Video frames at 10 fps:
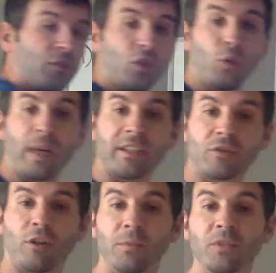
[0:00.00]
have two
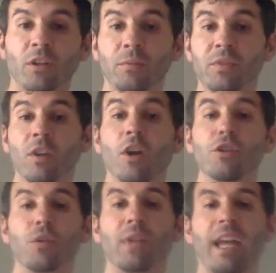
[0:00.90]
X chromosomes,
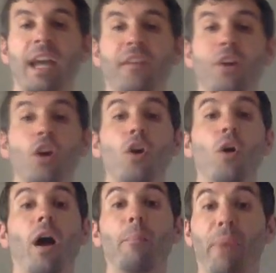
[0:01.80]
so they have
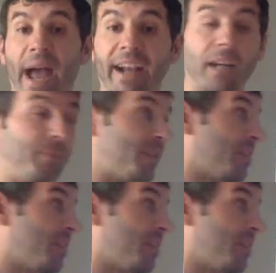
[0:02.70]
a backup